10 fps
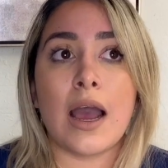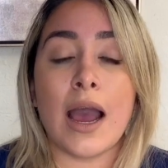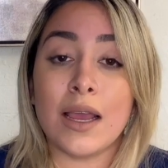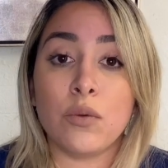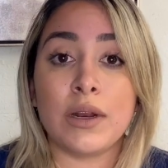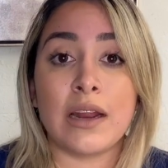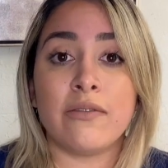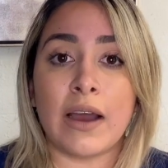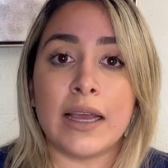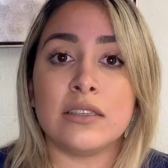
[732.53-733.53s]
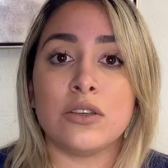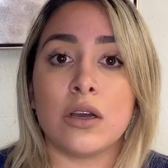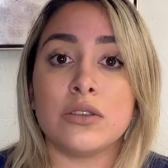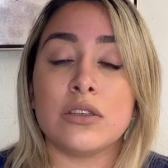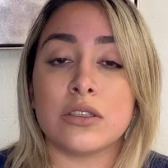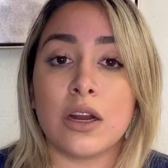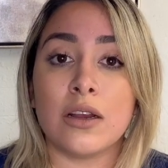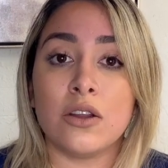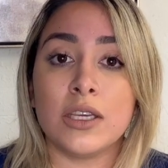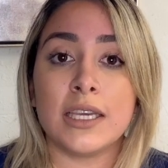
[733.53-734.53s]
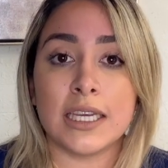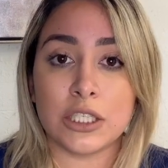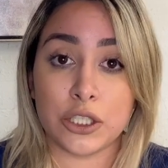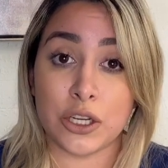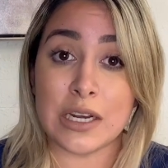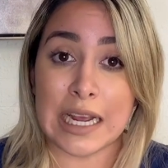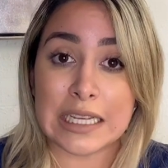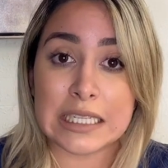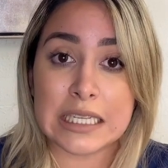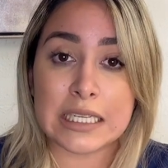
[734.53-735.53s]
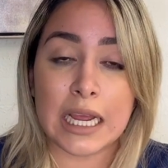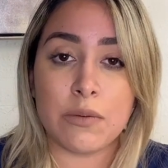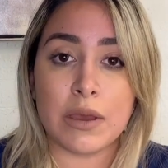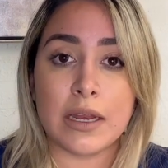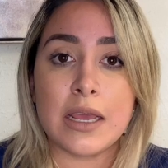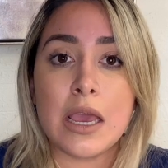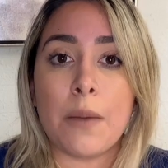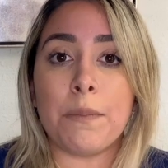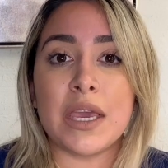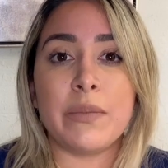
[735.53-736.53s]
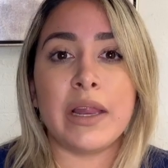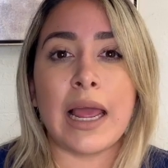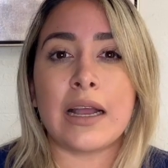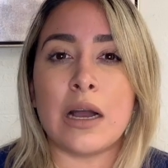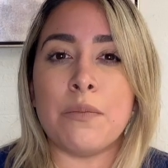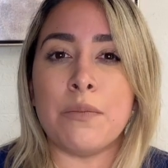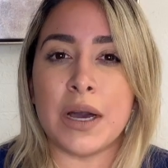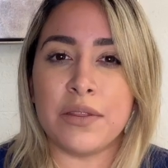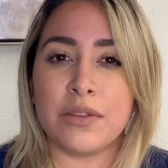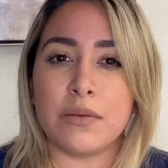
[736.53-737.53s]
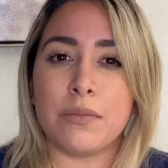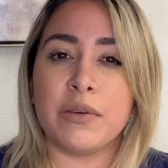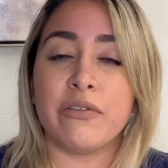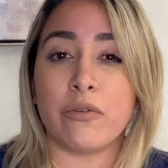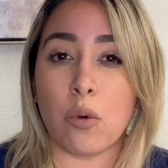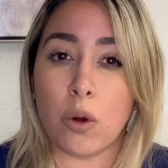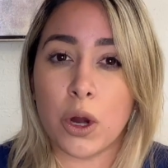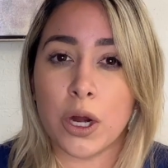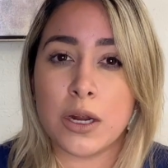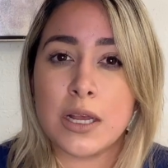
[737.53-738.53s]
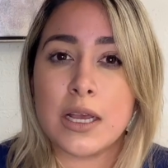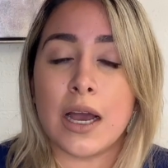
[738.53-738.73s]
I would advise y'all to start looking into your next assignment, maybe like a month before.